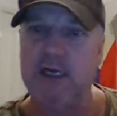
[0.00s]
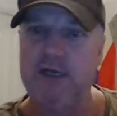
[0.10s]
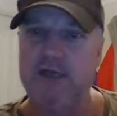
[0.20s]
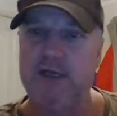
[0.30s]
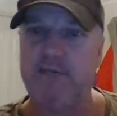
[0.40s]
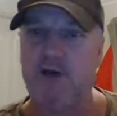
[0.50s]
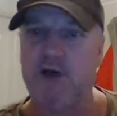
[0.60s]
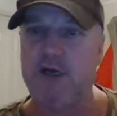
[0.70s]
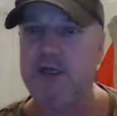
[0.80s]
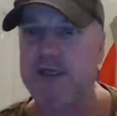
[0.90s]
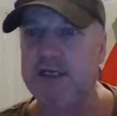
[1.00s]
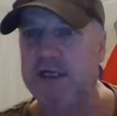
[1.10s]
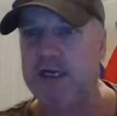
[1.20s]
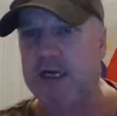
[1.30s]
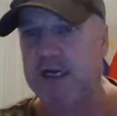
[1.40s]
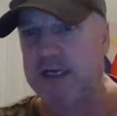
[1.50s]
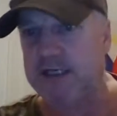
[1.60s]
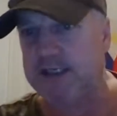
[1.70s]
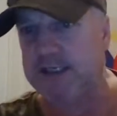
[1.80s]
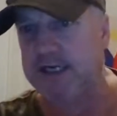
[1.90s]
they're my
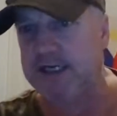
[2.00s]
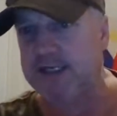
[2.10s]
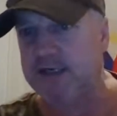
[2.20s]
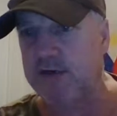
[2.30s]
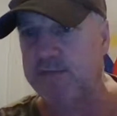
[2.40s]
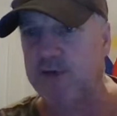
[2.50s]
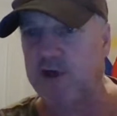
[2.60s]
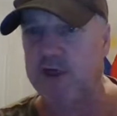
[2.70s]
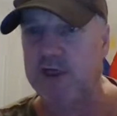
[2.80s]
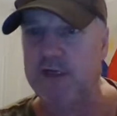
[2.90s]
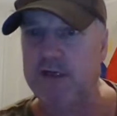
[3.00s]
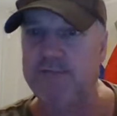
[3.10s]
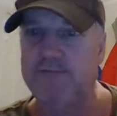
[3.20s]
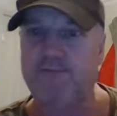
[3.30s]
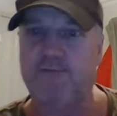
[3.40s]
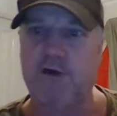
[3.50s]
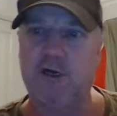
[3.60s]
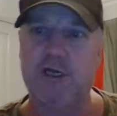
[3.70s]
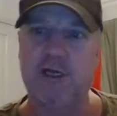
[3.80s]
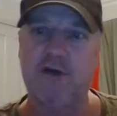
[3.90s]
days I'm on.
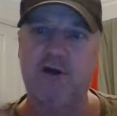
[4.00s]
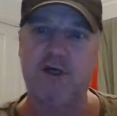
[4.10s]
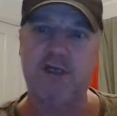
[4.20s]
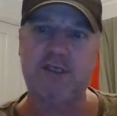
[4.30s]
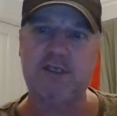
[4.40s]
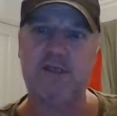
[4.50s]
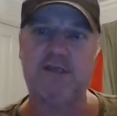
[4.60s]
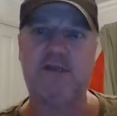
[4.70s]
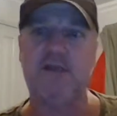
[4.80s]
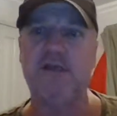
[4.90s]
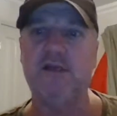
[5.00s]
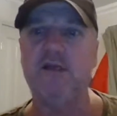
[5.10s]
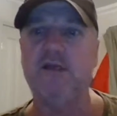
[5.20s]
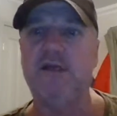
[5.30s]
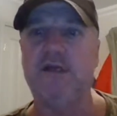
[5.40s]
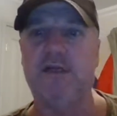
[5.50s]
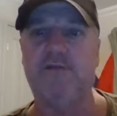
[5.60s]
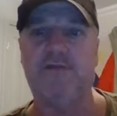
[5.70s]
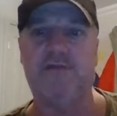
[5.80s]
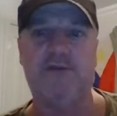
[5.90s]
Friday night,
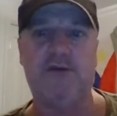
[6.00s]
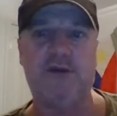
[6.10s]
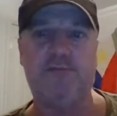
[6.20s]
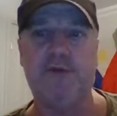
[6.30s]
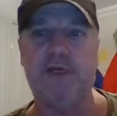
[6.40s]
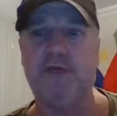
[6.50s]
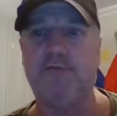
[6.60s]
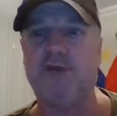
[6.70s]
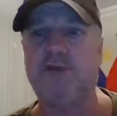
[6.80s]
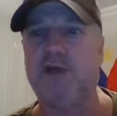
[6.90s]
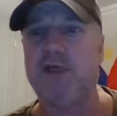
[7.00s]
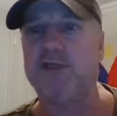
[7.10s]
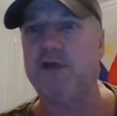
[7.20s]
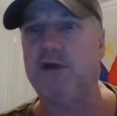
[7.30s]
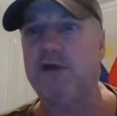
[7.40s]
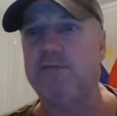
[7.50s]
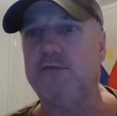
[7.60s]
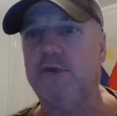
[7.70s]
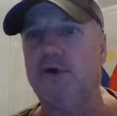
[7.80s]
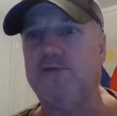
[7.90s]
11:30 p.m. Australia time,
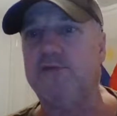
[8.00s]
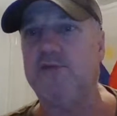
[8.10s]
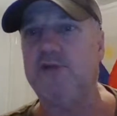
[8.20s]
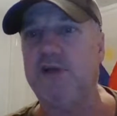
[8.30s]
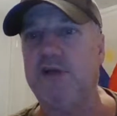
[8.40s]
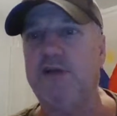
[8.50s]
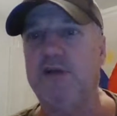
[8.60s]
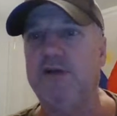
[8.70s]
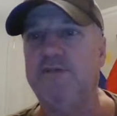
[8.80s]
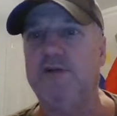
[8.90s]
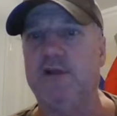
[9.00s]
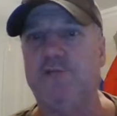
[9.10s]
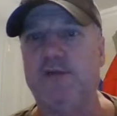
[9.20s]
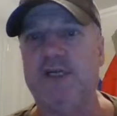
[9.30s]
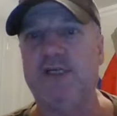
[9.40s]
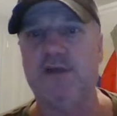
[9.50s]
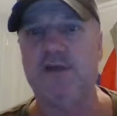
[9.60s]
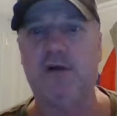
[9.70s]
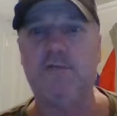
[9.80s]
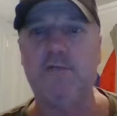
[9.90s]
9:30 Philippine
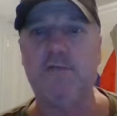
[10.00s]
time.